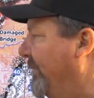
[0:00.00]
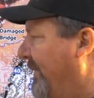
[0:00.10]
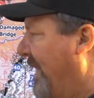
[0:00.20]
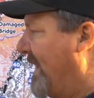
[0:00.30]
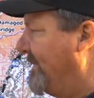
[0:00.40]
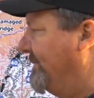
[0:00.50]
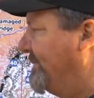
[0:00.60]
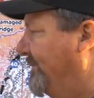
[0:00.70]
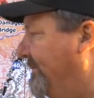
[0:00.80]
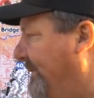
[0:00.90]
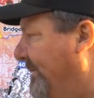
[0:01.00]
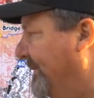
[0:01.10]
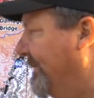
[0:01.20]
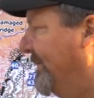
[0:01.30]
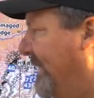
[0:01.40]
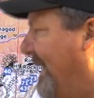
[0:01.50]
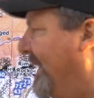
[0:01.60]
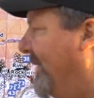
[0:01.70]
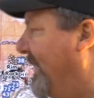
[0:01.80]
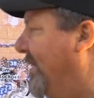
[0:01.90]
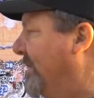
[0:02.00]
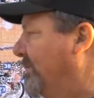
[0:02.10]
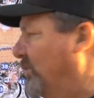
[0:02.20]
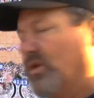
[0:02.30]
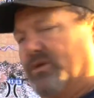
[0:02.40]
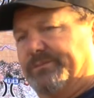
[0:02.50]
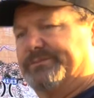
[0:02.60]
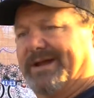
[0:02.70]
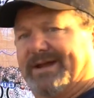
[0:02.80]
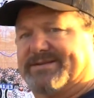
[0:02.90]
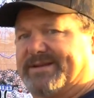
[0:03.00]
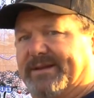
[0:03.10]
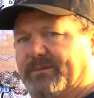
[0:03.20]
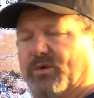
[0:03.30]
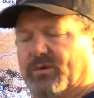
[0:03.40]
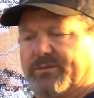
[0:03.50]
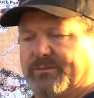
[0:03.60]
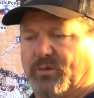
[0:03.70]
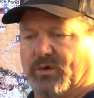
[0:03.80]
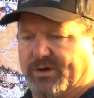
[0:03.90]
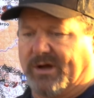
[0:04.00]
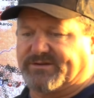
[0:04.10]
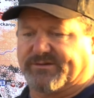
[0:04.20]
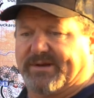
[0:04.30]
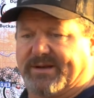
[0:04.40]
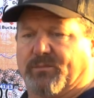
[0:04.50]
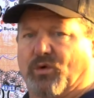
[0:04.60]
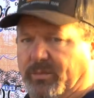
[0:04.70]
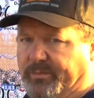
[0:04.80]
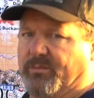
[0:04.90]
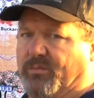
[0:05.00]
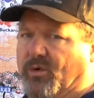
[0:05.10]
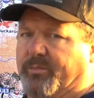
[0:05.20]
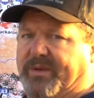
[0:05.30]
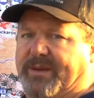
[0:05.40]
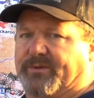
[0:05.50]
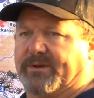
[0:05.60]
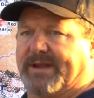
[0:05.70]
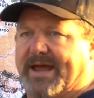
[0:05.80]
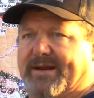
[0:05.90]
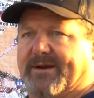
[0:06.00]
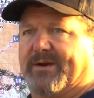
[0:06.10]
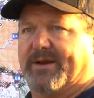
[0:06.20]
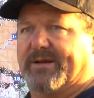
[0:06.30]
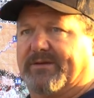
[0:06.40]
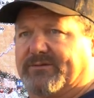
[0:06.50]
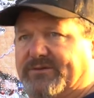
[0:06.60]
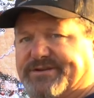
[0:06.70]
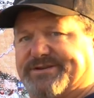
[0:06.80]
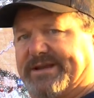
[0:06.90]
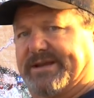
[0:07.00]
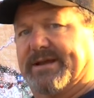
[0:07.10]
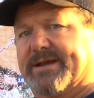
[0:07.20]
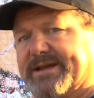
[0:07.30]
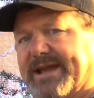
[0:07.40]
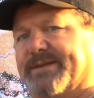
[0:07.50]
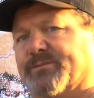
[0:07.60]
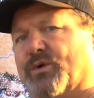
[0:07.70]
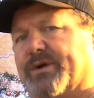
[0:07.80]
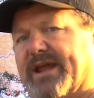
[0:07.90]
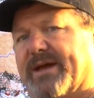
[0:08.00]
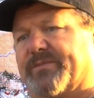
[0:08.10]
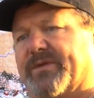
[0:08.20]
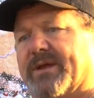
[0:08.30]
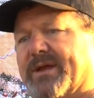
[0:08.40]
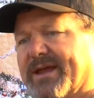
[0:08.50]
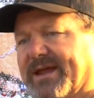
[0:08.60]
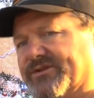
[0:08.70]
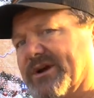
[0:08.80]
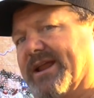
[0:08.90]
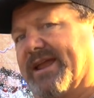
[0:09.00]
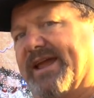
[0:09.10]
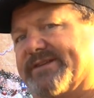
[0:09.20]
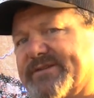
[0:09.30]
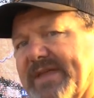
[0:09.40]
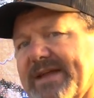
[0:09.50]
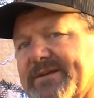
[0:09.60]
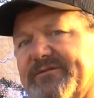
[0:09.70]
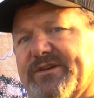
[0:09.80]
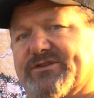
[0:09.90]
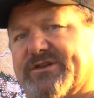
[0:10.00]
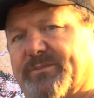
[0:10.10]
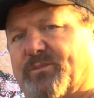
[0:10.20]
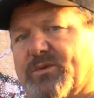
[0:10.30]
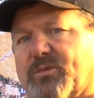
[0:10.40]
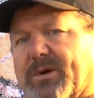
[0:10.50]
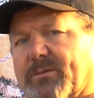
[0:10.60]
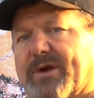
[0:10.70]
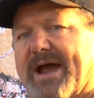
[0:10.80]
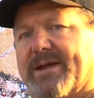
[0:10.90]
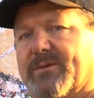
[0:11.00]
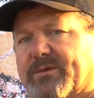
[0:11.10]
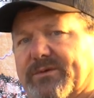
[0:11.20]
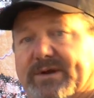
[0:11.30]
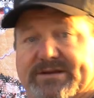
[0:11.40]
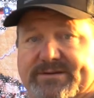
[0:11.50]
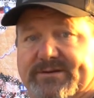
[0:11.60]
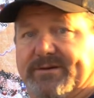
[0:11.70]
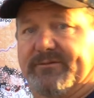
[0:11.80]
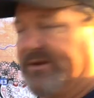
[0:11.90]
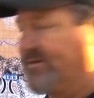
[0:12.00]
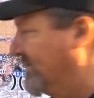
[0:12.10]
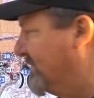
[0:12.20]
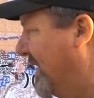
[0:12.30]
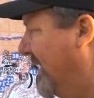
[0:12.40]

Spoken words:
that area will, like I said, we'll concentrate more people in that area just to gain more depth and try to catch that division up with where we're at with the rest of the divisions.